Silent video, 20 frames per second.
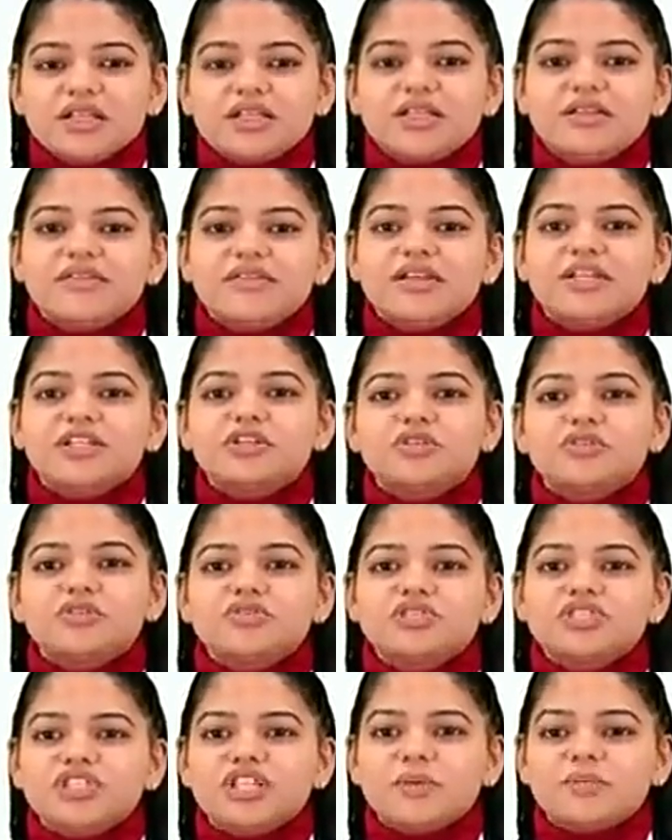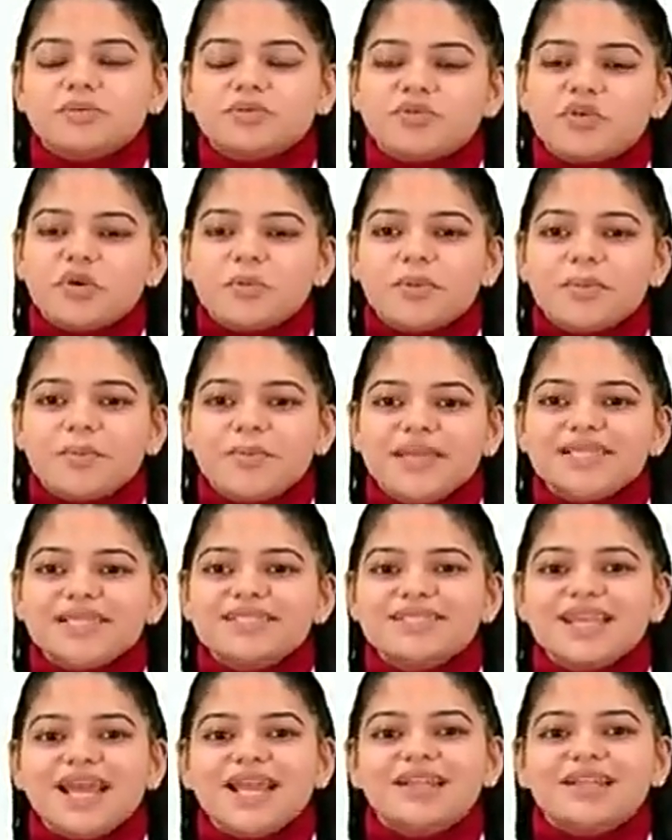there were two steps, from
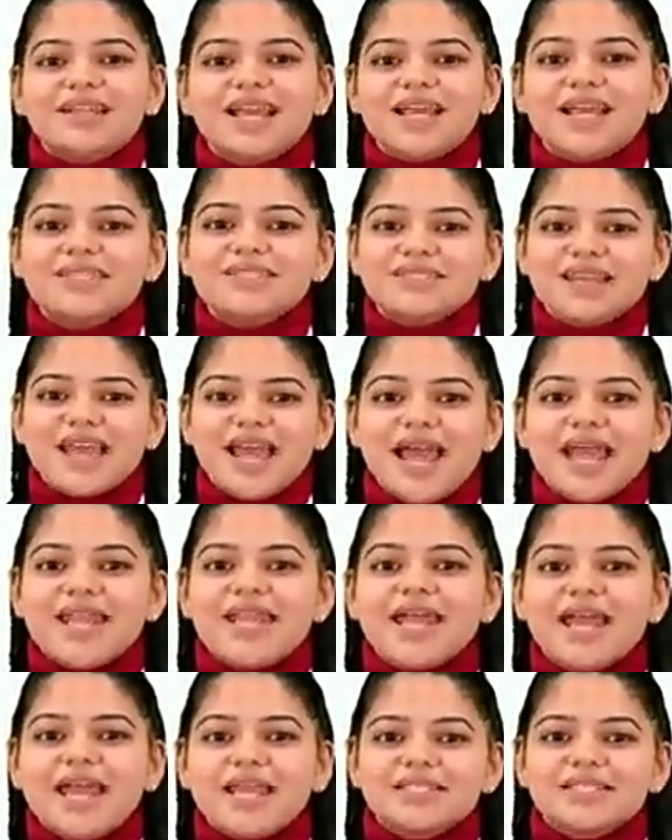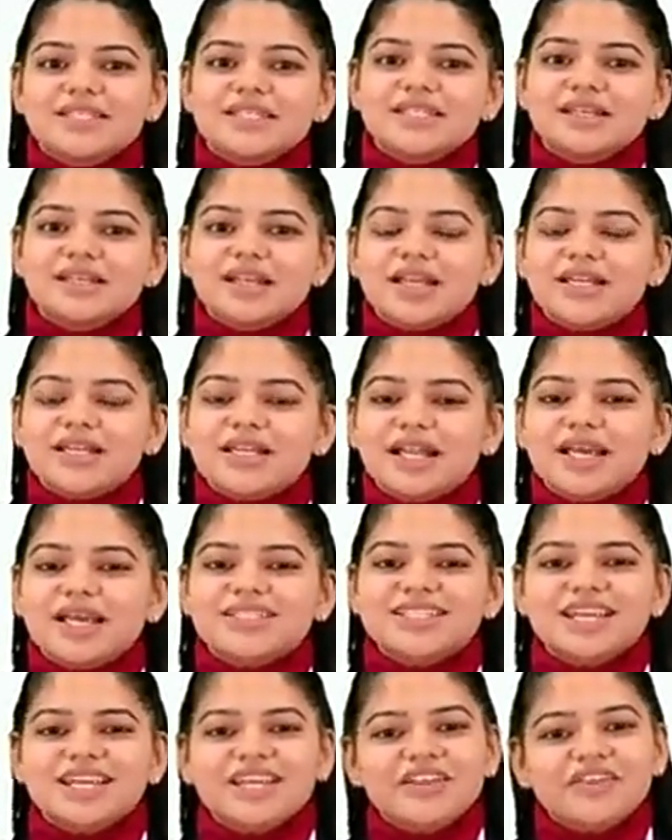base catalyzed and acid
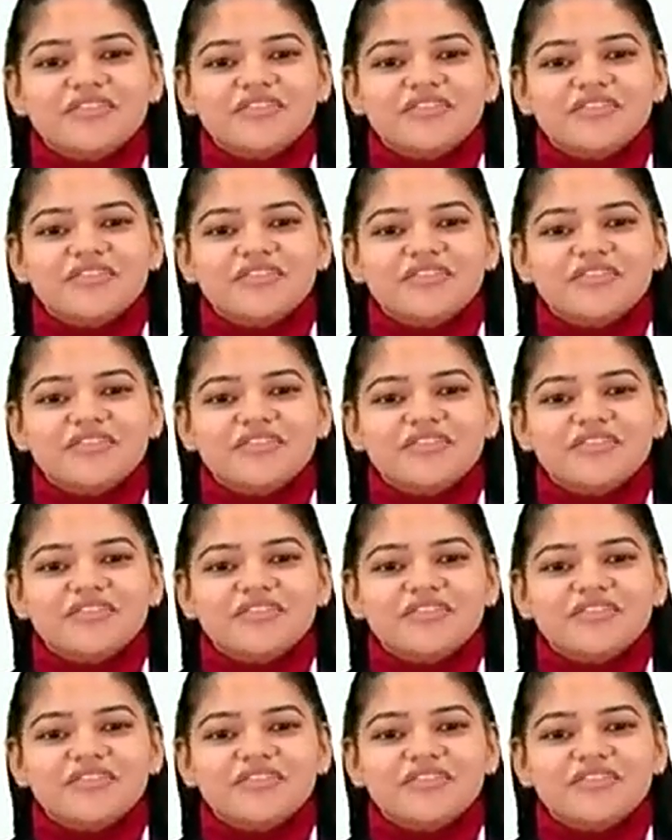catalyzed.